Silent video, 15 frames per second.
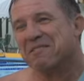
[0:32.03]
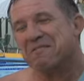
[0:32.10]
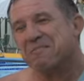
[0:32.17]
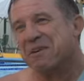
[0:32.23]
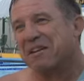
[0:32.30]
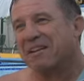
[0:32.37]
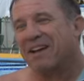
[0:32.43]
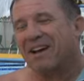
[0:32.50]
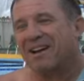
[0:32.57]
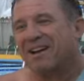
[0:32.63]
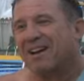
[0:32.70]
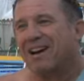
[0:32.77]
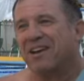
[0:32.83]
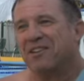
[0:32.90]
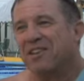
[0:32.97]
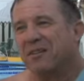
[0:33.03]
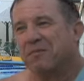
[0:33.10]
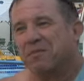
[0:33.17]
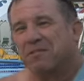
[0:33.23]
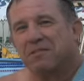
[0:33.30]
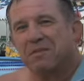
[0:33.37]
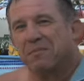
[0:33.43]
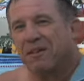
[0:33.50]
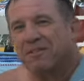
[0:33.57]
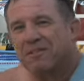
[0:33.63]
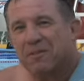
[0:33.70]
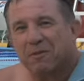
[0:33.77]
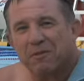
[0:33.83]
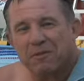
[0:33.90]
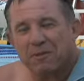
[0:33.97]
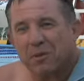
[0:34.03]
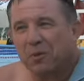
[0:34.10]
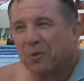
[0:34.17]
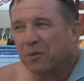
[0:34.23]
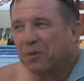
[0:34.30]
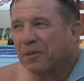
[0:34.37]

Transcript: but I never see myself as old.